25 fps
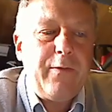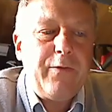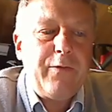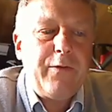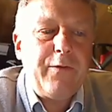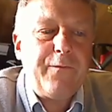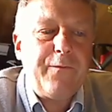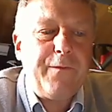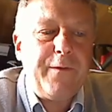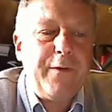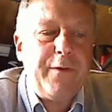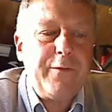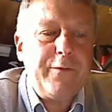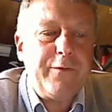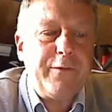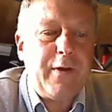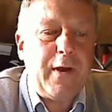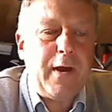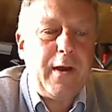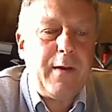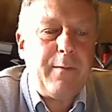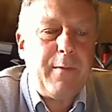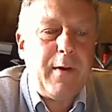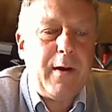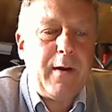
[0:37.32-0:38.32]
The first
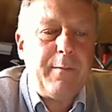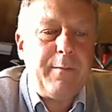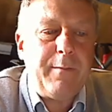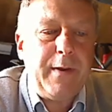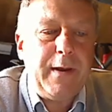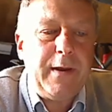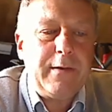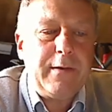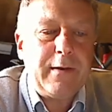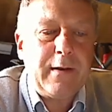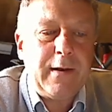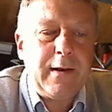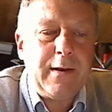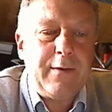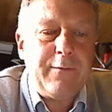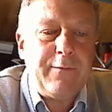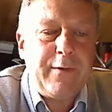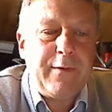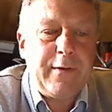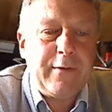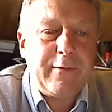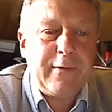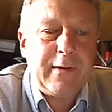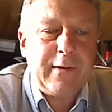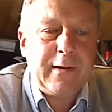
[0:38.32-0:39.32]
time I meet
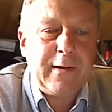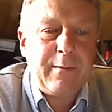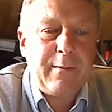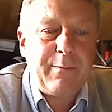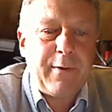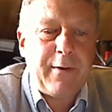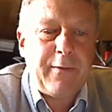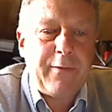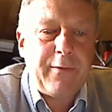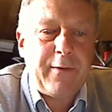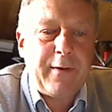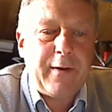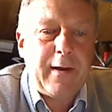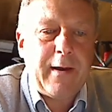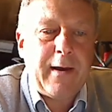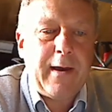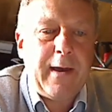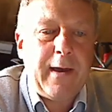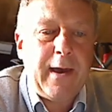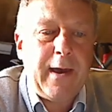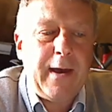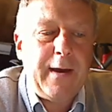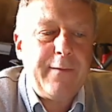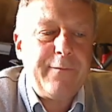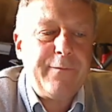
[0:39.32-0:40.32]
Olivia's little brother, I
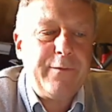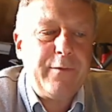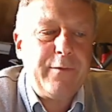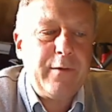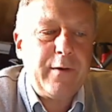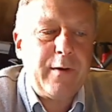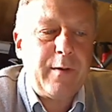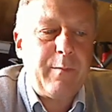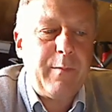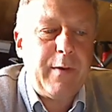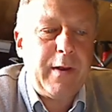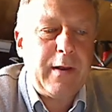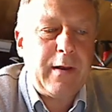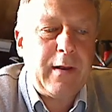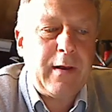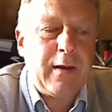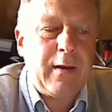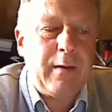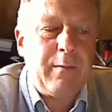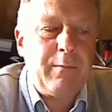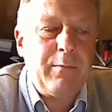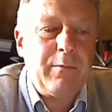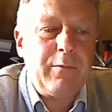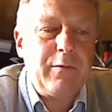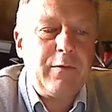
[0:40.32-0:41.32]
have to admit
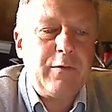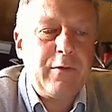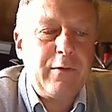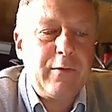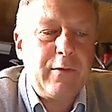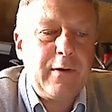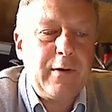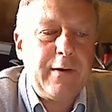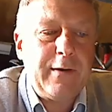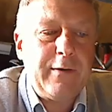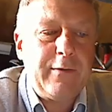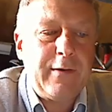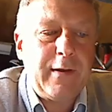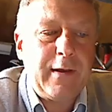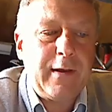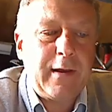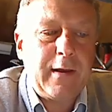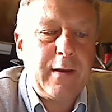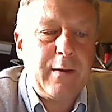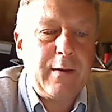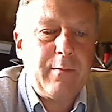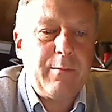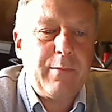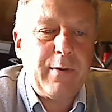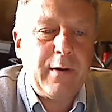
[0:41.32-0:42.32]
I'm totally
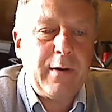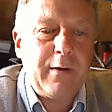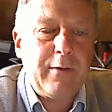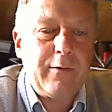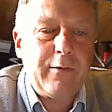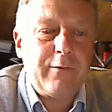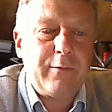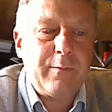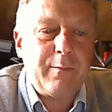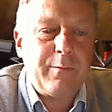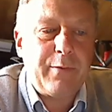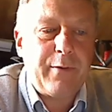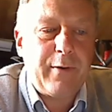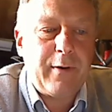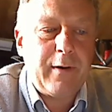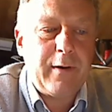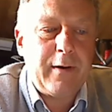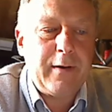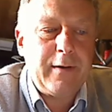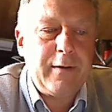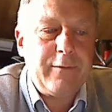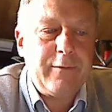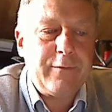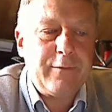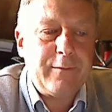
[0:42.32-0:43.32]
taken by
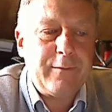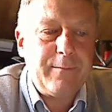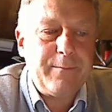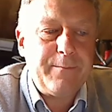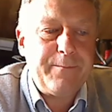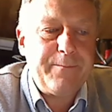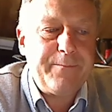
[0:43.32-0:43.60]
surprise.